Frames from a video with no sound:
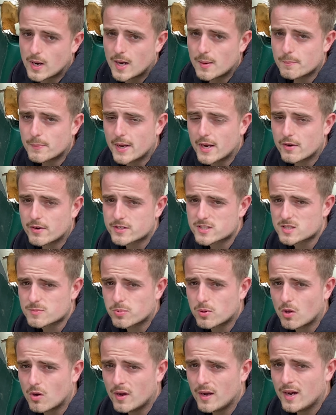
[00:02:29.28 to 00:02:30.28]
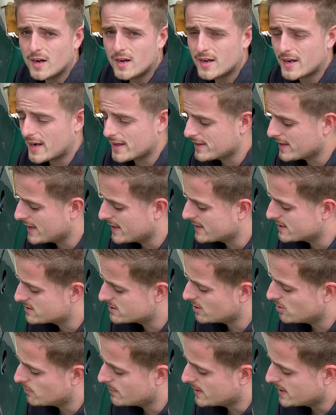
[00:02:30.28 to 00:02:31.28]
bearing supplier and they
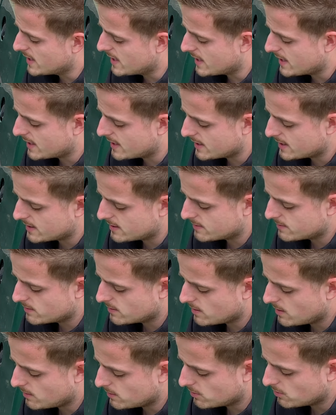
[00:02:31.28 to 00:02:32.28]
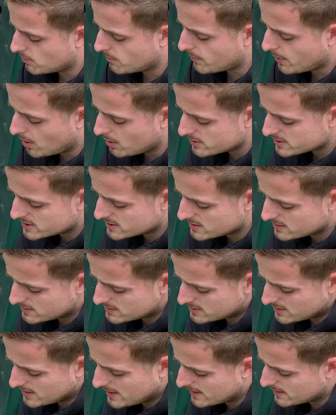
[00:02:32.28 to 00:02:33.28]
sold me a little Boss,
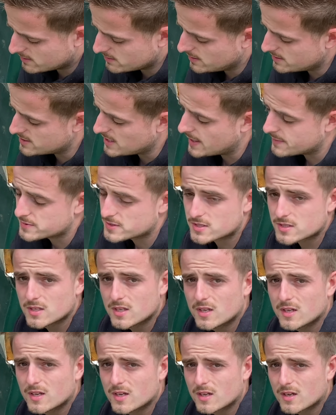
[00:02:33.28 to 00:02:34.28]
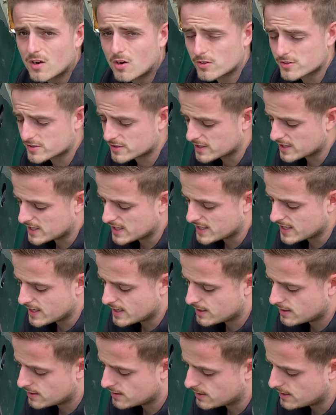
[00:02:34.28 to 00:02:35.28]
so that adapts onto the
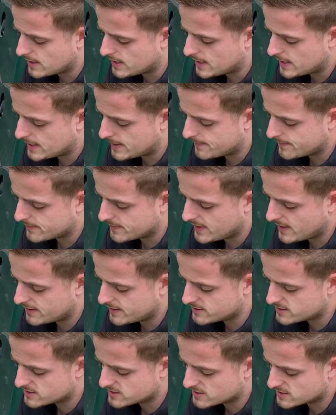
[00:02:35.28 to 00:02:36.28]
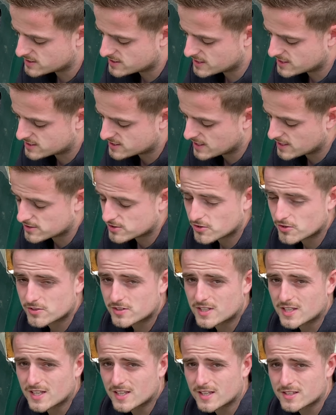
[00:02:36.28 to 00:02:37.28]
gear. Now this is a 16
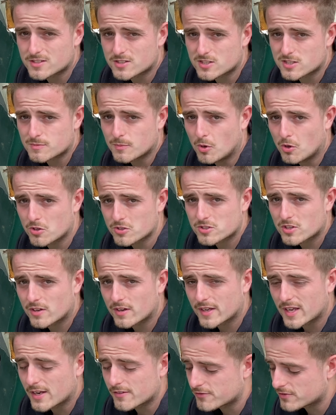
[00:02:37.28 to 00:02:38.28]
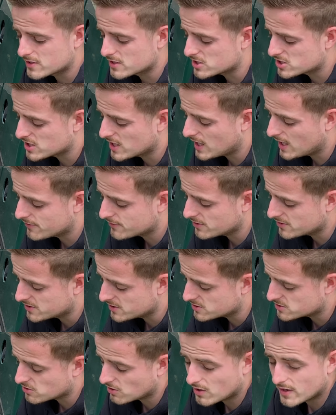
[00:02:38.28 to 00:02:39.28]
tooth gear, that's the smallest I could get for this shaft. I
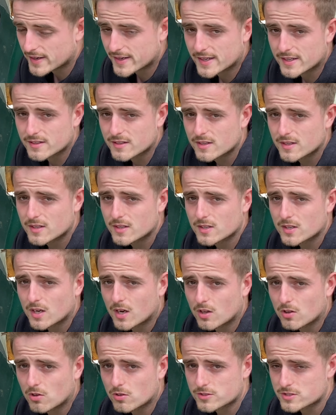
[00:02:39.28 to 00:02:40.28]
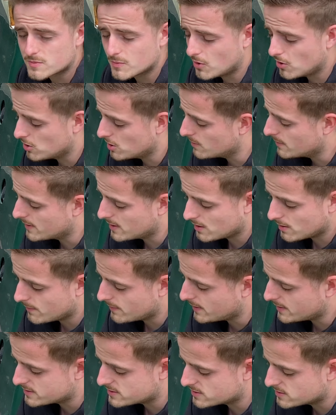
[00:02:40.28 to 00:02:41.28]
did try and get a lot smaller, but
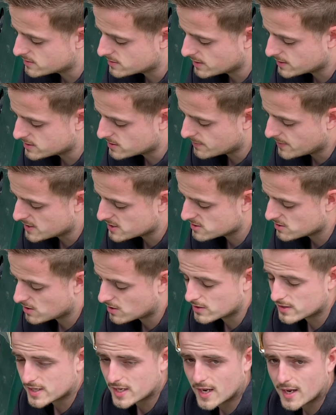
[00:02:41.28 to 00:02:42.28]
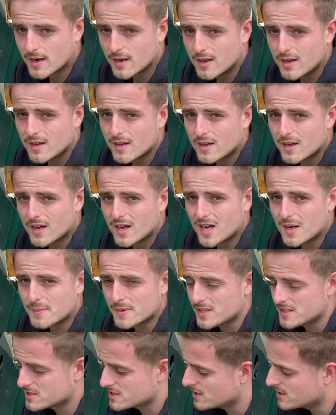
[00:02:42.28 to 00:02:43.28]
that's the best I could get.
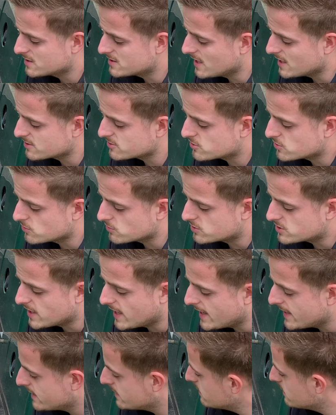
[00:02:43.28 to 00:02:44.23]
It is an industrial chain,